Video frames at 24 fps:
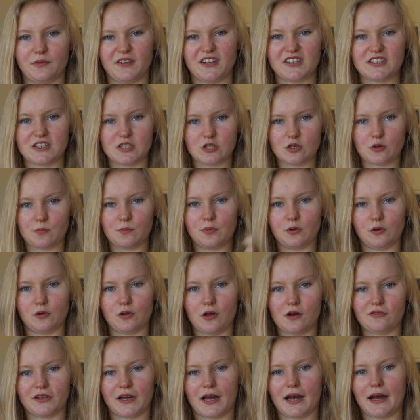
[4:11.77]
things that you can pull
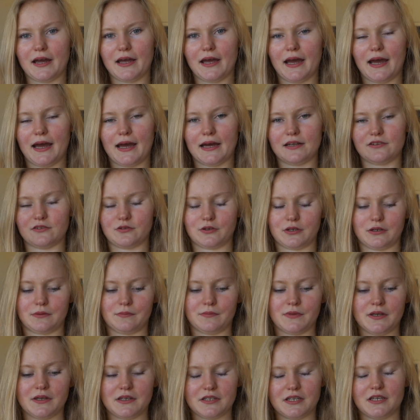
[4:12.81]
off.
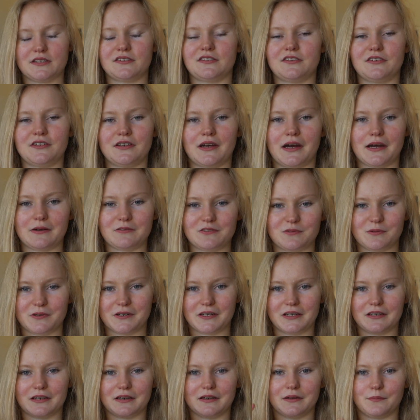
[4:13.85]
Yesterday I was
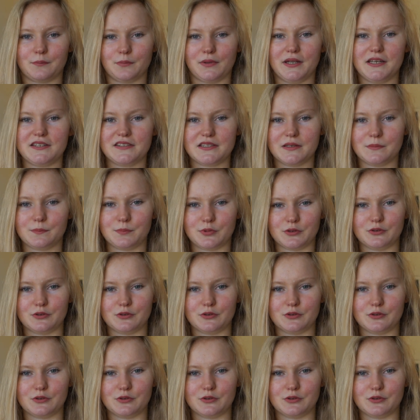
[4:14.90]
wearing lace-up